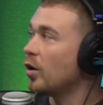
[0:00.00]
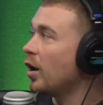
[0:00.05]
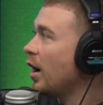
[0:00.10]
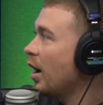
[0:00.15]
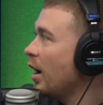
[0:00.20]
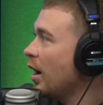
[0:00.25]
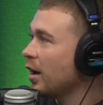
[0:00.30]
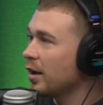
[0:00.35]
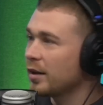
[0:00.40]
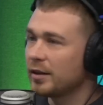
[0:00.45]

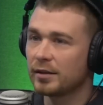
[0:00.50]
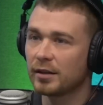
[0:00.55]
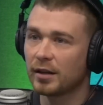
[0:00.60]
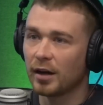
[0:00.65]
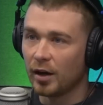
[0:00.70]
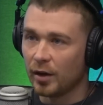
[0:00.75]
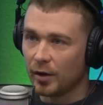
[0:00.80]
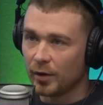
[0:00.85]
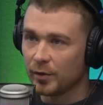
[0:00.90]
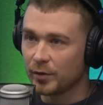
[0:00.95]
Haaland
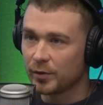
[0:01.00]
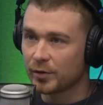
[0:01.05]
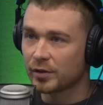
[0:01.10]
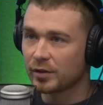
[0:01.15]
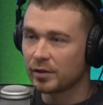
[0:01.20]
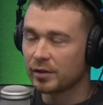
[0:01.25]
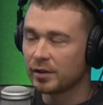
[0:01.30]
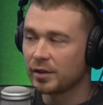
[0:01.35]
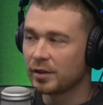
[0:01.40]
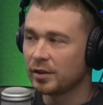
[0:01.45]

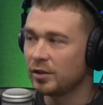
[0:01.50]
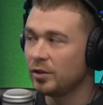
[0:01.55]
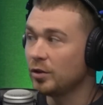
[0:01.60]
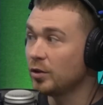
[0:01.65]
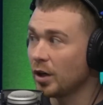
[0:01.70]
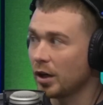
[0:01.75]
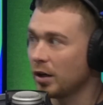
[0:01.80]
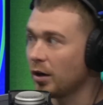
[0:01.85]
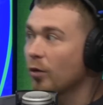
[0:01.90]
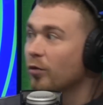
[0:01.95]
goes, you
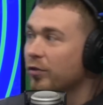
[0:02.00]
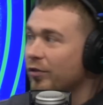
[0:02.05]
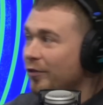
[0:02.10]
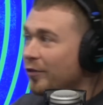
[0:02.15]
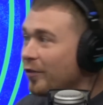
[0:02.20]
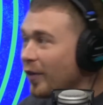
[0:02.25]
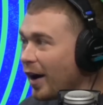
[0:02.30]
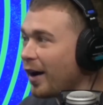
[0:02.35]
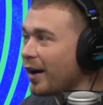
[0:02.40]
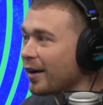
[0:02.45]
go, oh
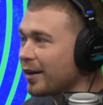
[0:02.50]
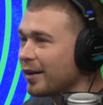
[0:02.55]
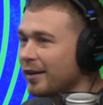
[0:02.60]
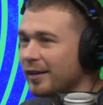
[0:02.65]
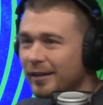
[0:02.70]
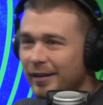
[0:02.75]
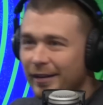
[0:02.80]
fuck.